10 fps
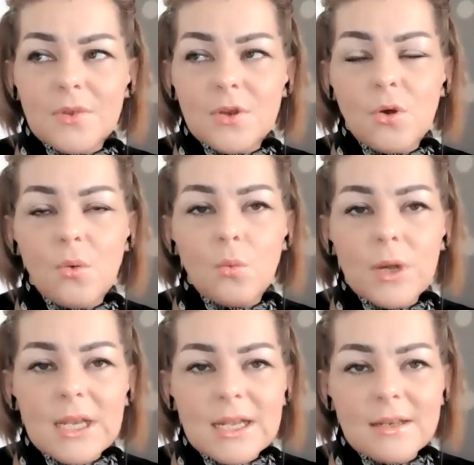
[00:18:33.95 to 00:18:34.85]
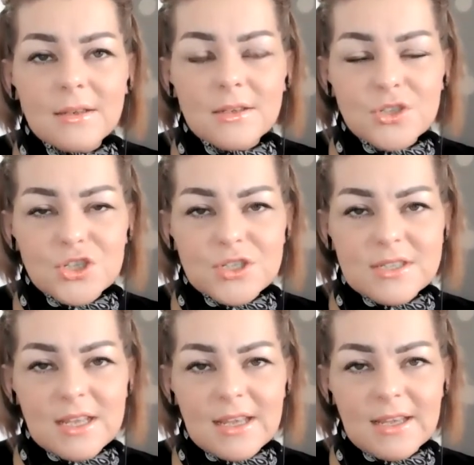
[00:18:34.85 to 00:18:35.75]
not willing to
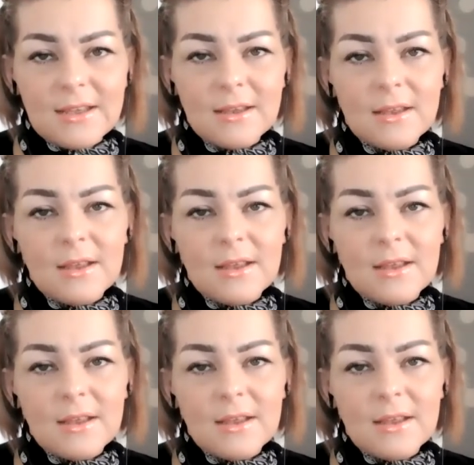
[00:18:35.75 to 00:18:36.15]
see